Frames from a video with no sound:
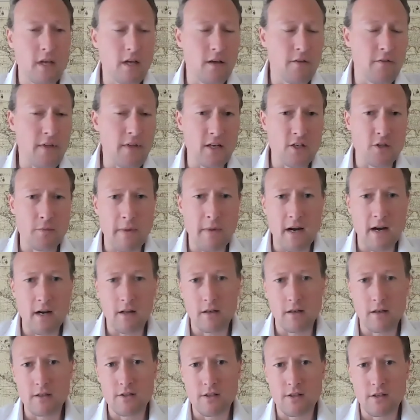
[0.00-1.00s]
Uh, thanks,
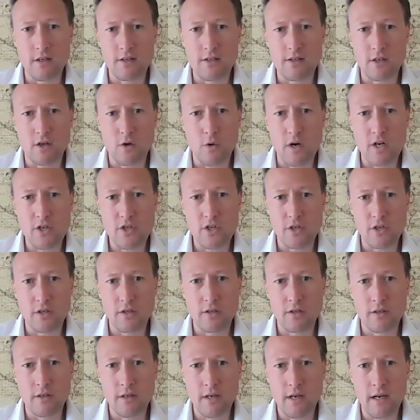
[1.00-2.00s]
Madeline. It's a, it's a
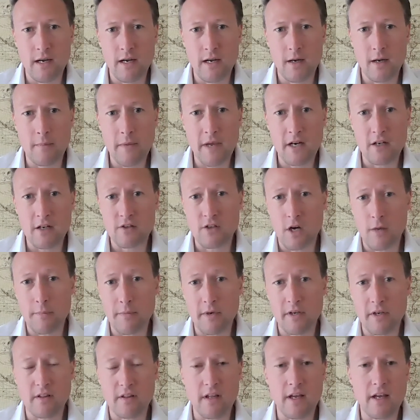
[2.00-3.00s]
question um, and a
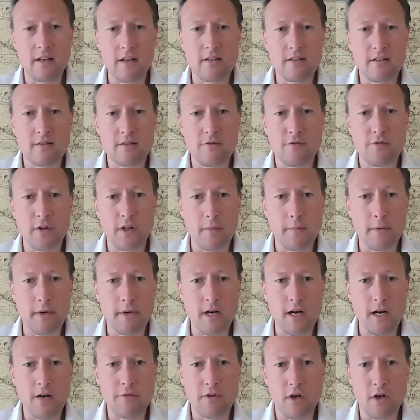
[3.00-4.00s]
topic that Phillip
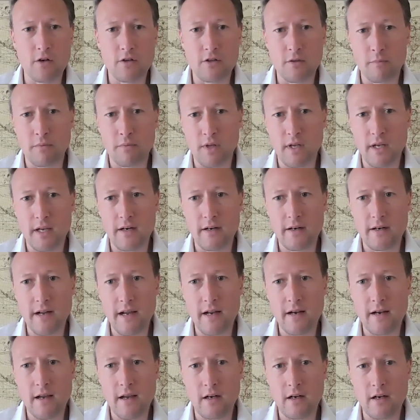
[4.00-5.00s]
and I have contemplated,
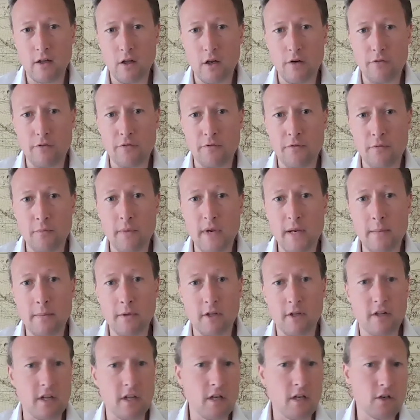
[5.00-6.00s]
and, and a lot of
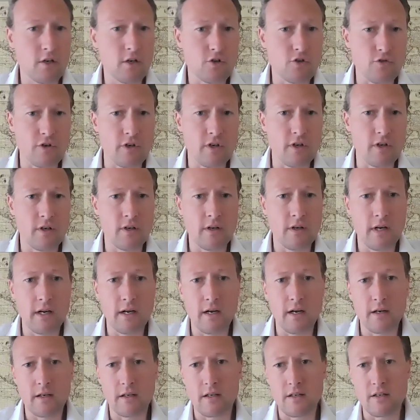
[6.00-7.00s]
people in the industry
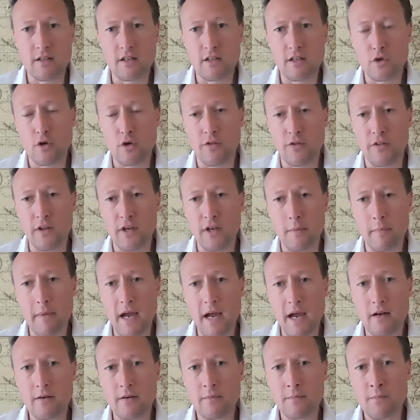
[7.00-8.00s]
uh, continue to think
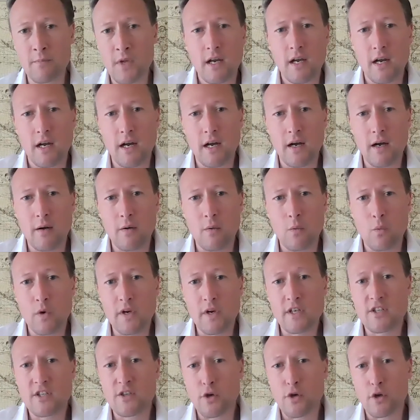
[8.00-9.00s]
about. Uh,
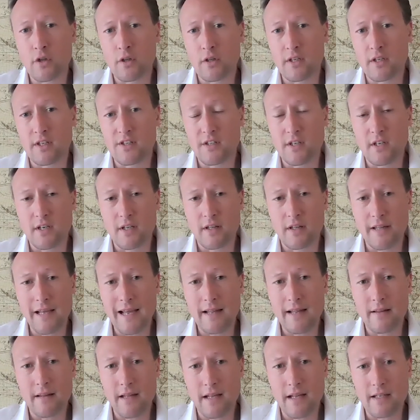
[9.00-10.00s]
we certainly see it
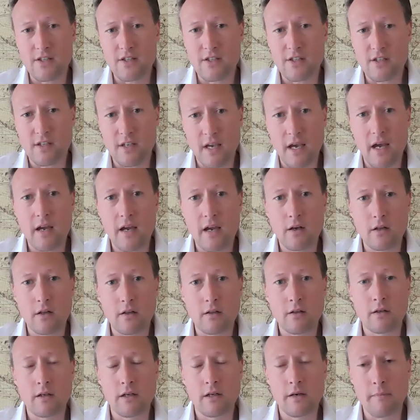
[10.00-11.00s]
that that
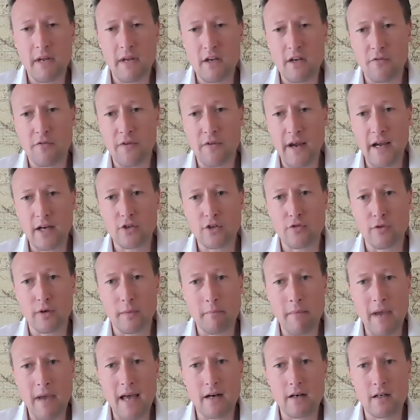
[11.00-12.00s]
scale in
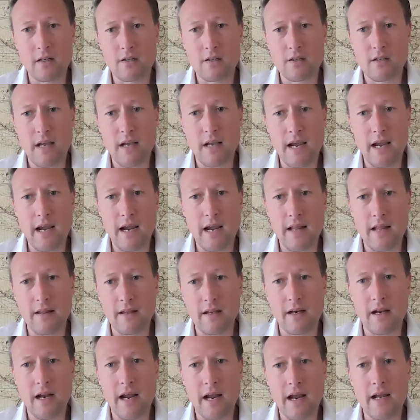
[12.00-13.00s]
manufacturing matters, and, and
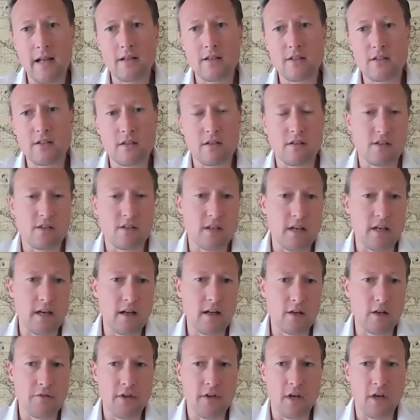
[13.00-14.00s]
the enhanced
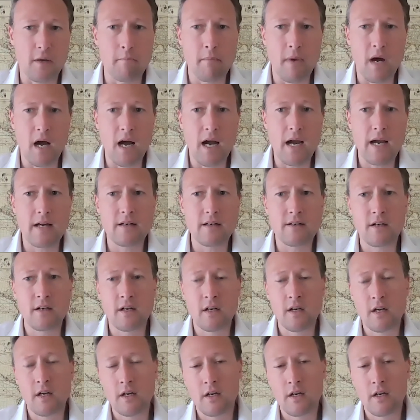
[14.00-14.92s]
scale of the combined